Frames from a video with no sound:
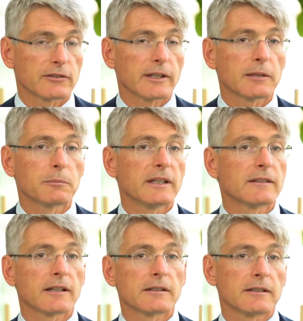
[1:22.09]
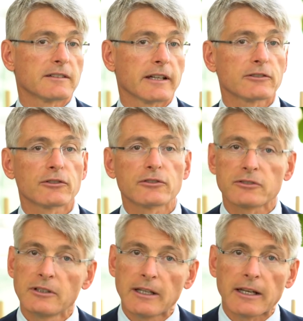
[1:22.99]
So that means that in
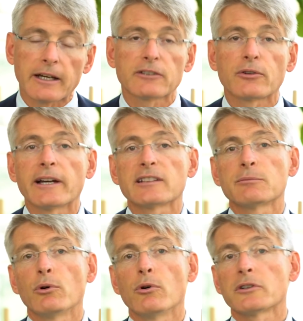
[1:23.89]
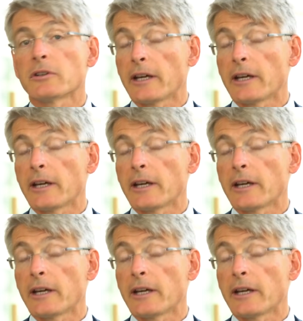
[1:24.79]
sectors like transport,